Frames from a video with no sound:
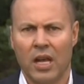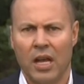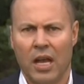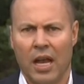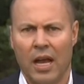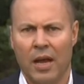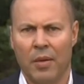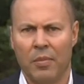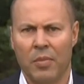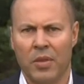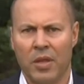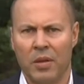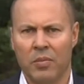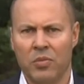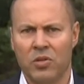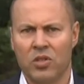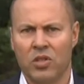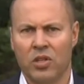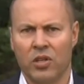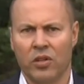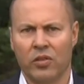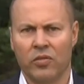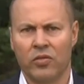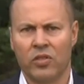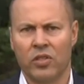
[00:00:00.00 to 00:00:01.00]

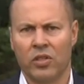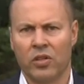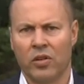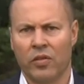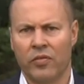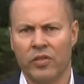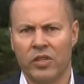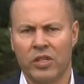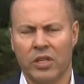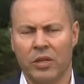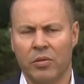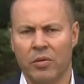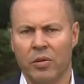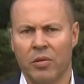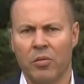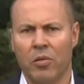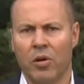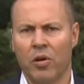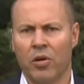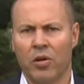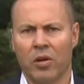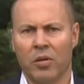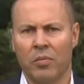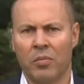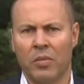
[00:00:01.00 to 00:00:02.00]
themselves, and obviously we
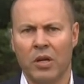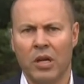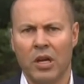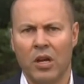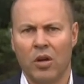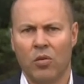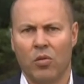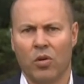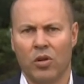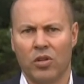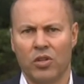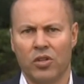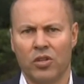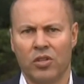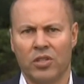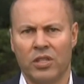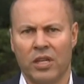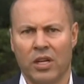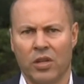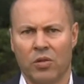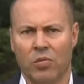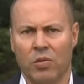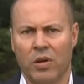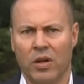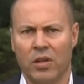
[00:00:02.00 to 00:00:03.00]
welcome what New
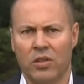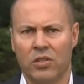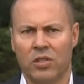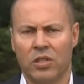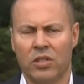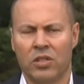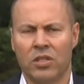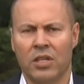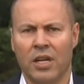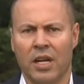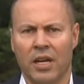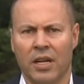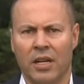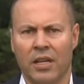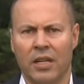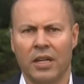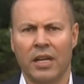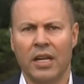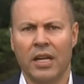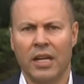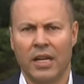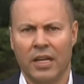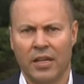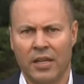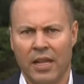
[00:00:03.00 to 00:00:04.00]
South Wales has done
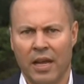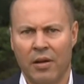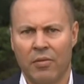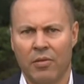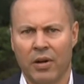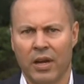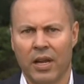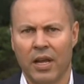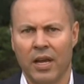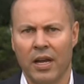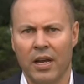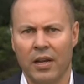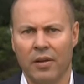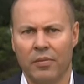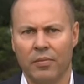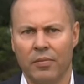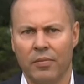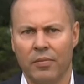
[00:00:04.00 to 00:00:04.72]
in that regard.